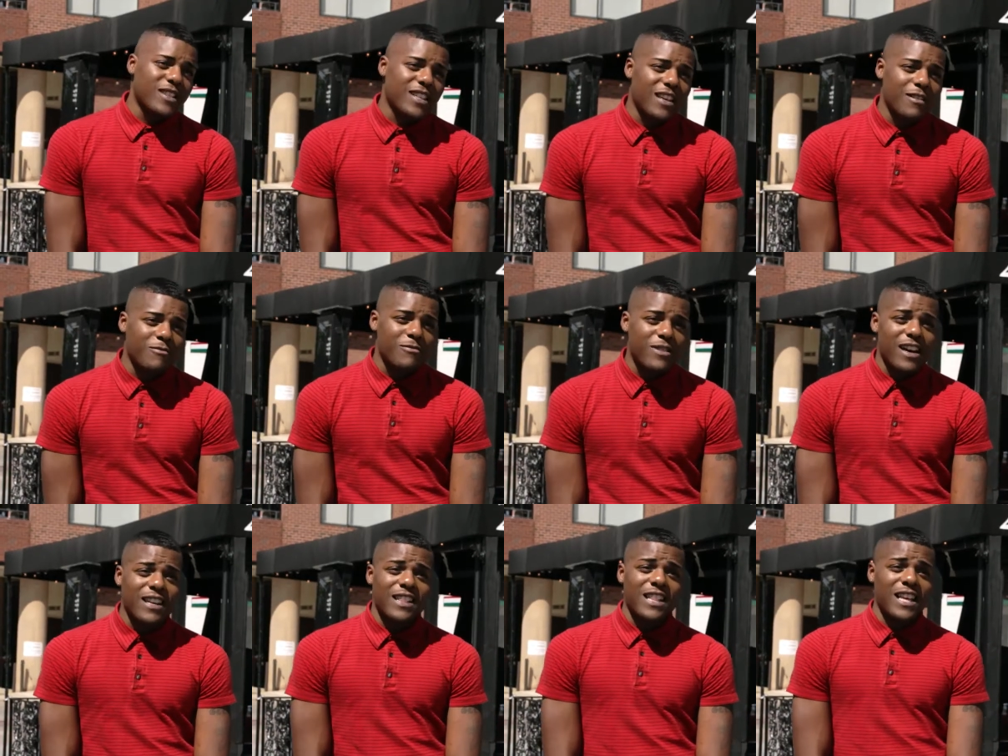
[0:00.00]
when
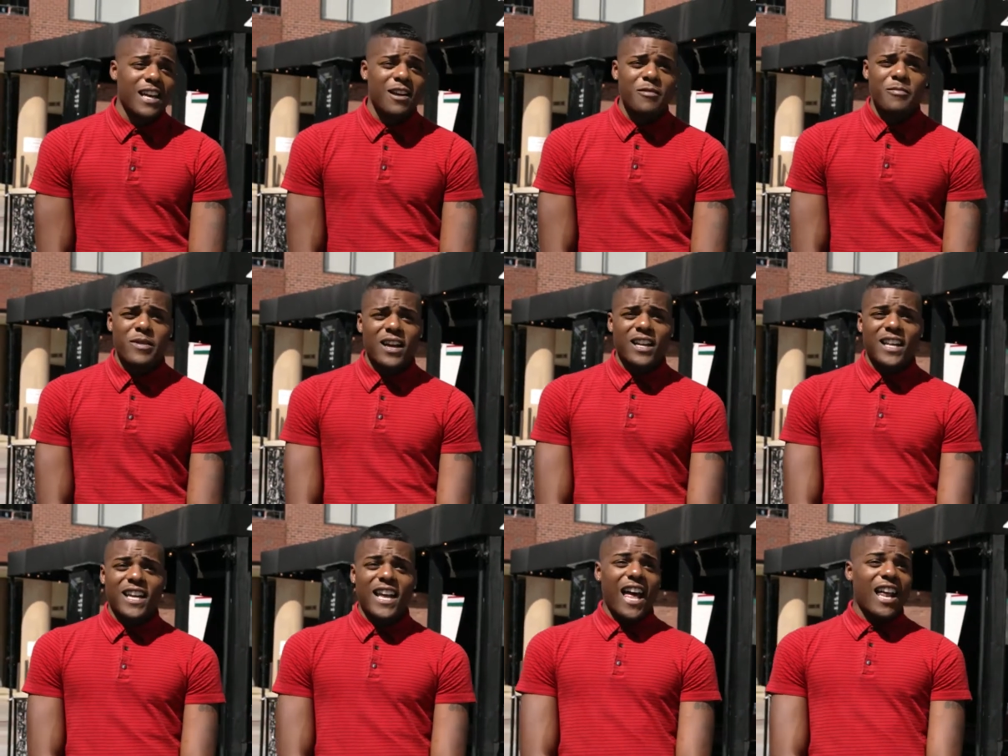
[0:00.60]
I think about
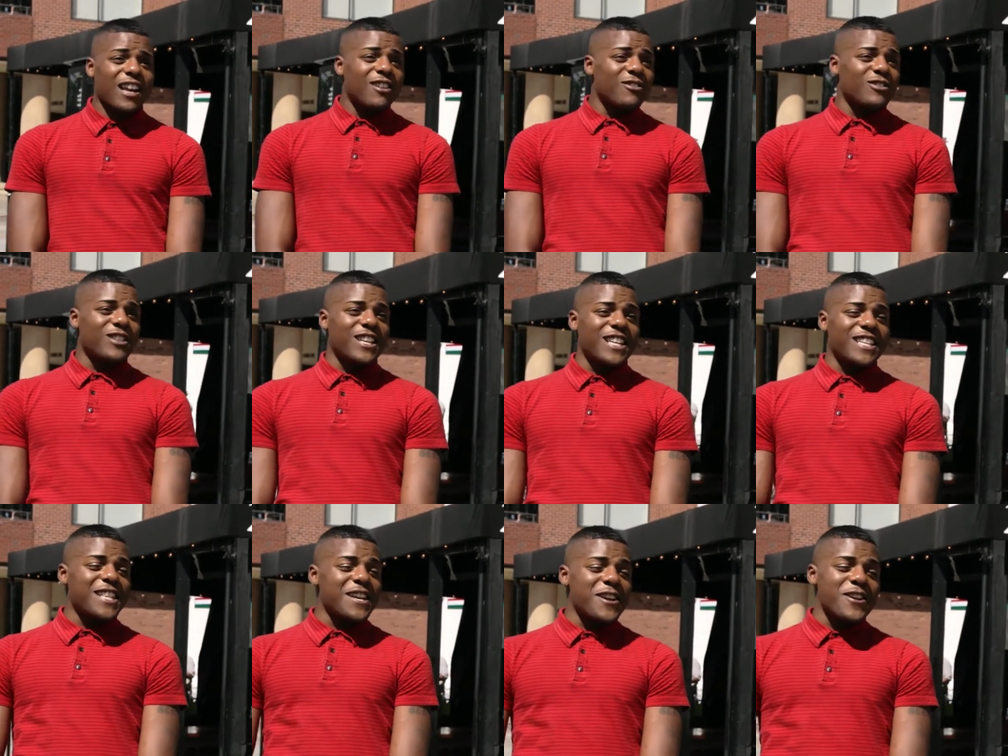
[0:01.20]
it, I don't
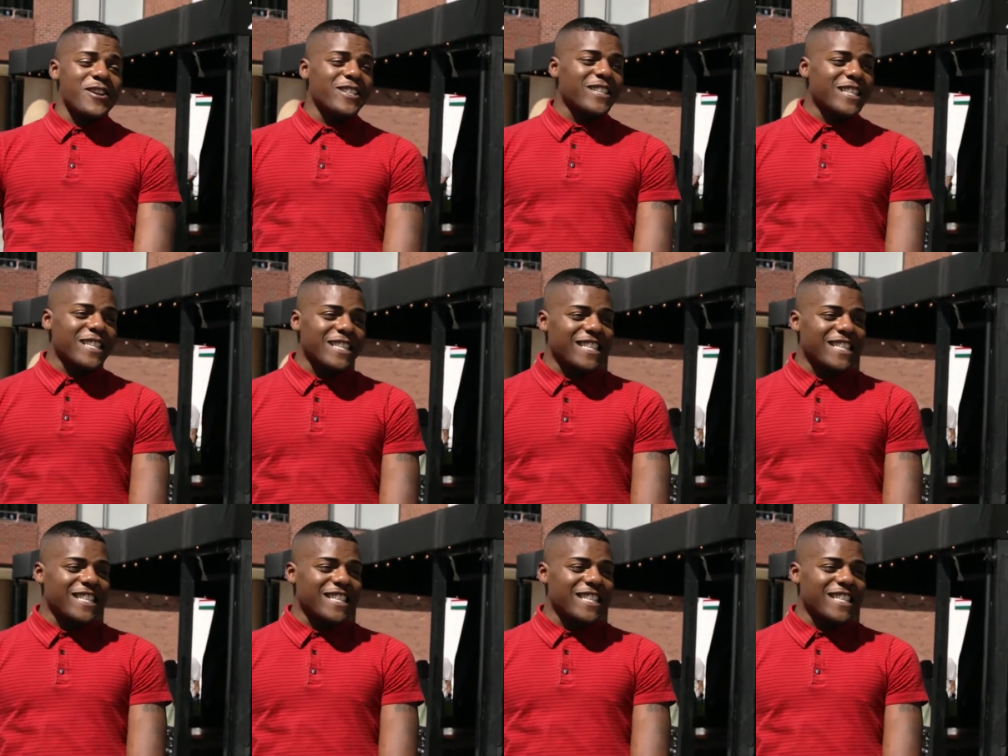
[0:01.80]
think there is a